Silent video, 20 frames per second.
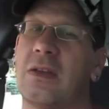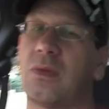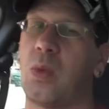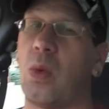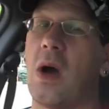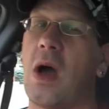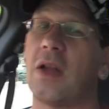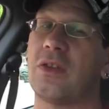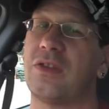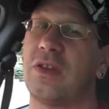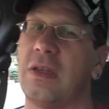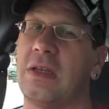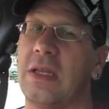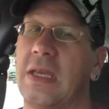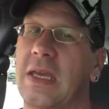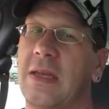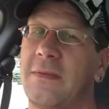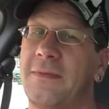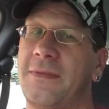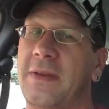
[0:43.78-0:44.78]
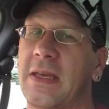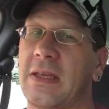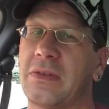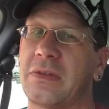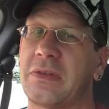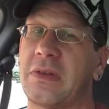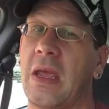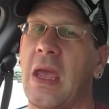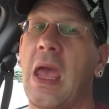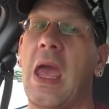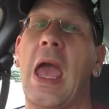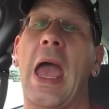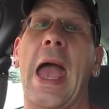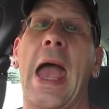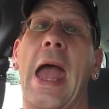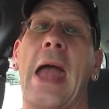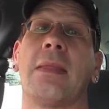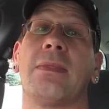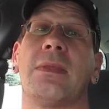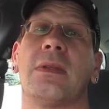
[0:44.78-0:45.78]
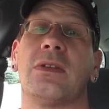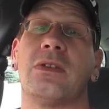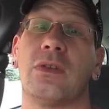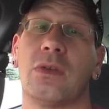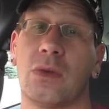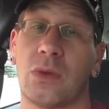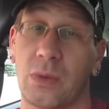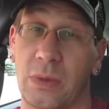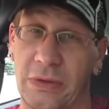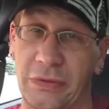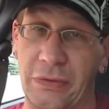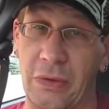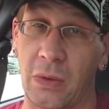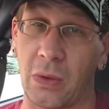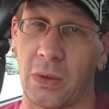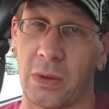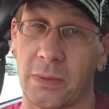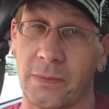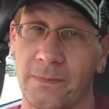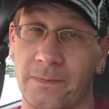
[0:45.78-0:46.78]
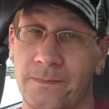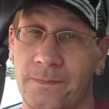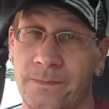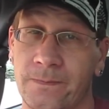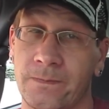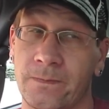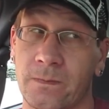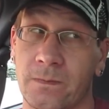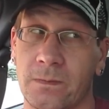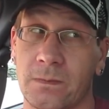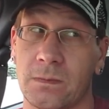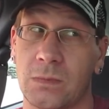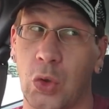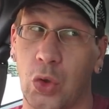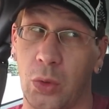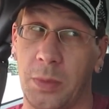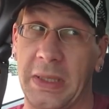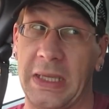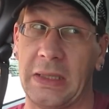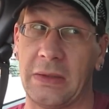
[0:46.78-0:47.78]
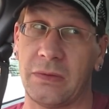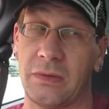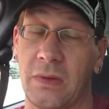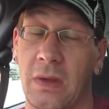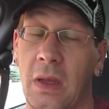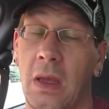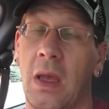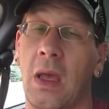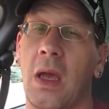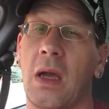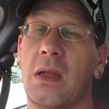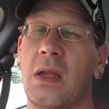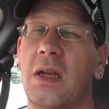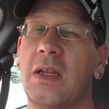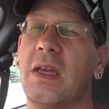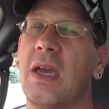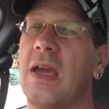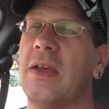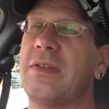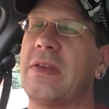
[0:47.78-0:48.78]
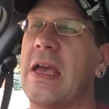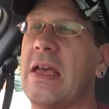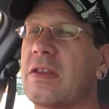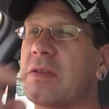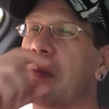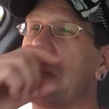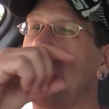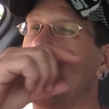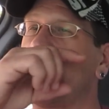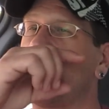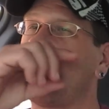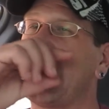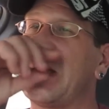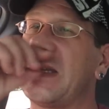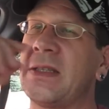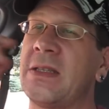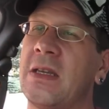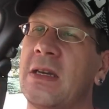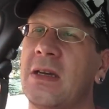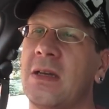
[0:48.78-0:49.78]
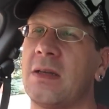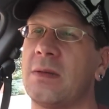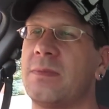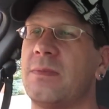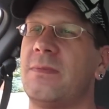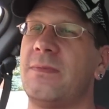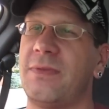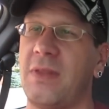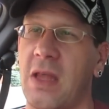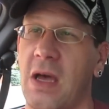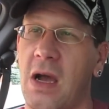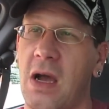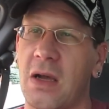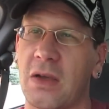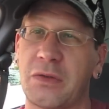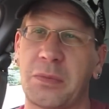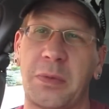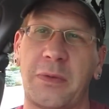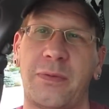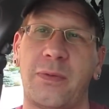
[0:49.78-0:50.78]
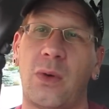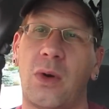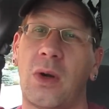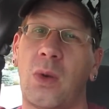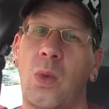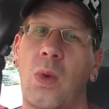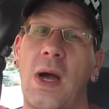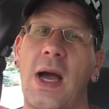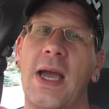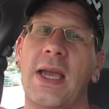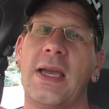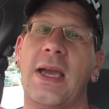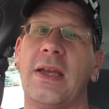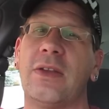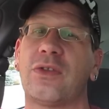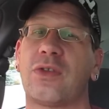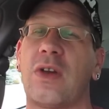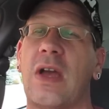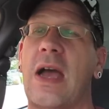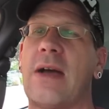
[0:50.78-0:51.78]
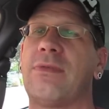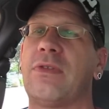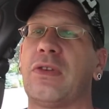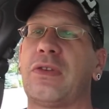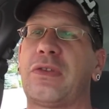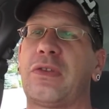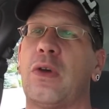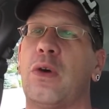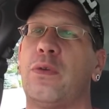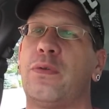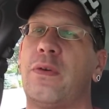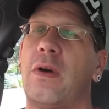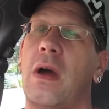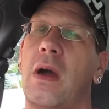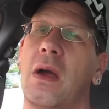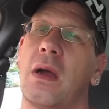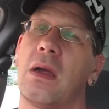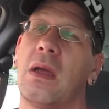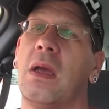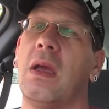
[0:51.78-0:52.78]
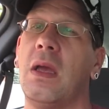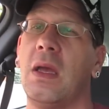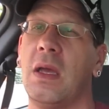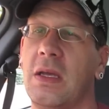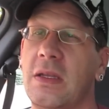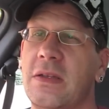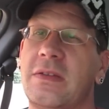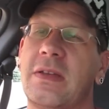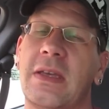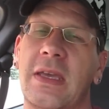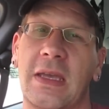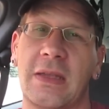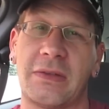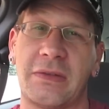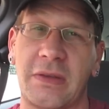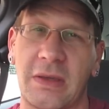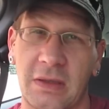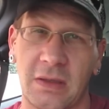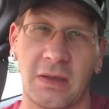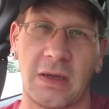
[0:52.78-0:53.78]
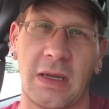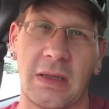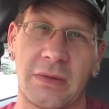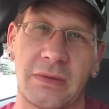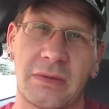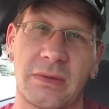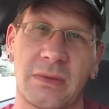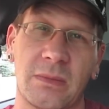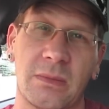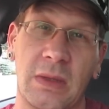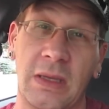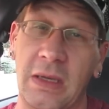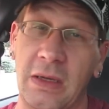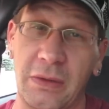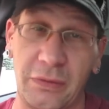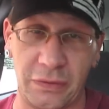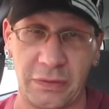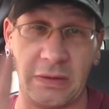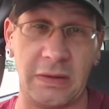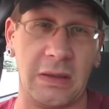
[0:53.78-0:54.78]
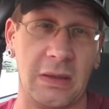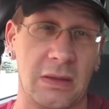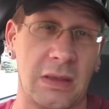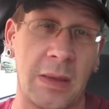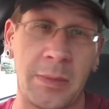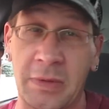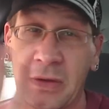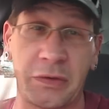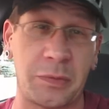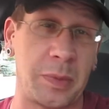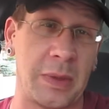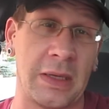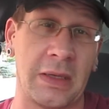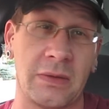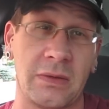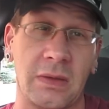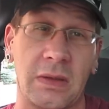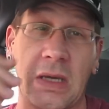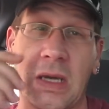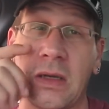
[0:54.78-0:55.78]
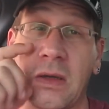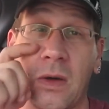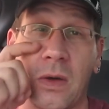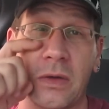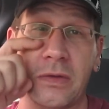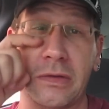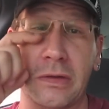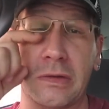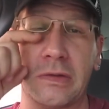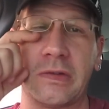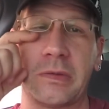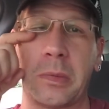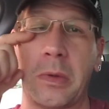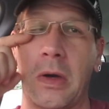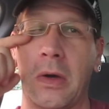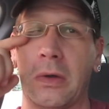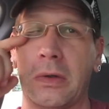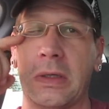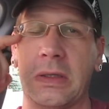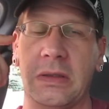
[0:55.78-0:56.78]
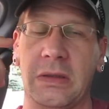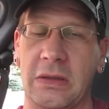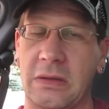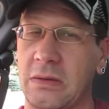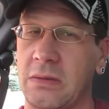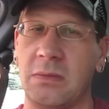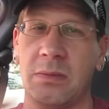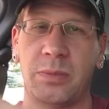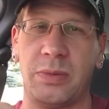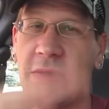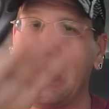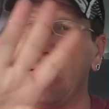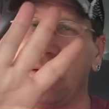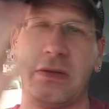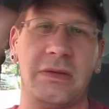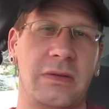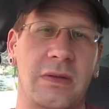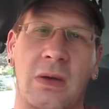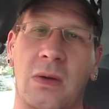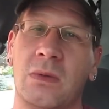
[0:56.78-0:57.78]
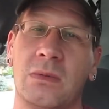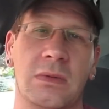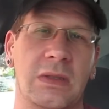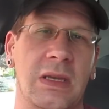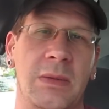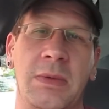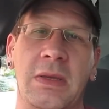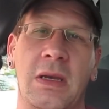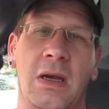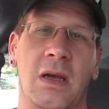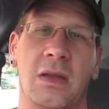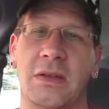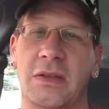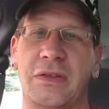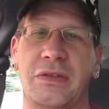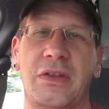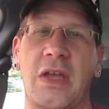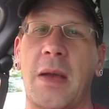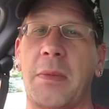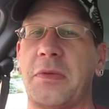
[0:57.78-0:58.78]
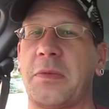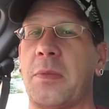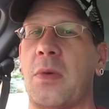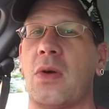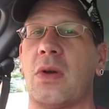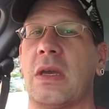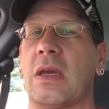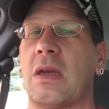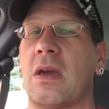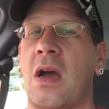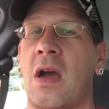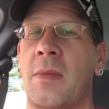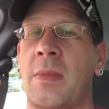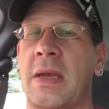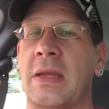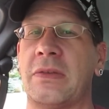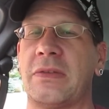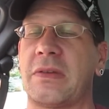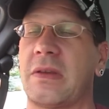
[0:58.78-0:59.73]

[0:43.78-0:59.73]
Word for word: his watch in to get fixed at the jewelry store. Cool beans. A lot of you guys ask me in uh, vlogs before why I travel so far to get cigarettes. Here's the deal. I'm explaining to you. I know I shouldn't smoke and you can please don't give me all the stop smoking comments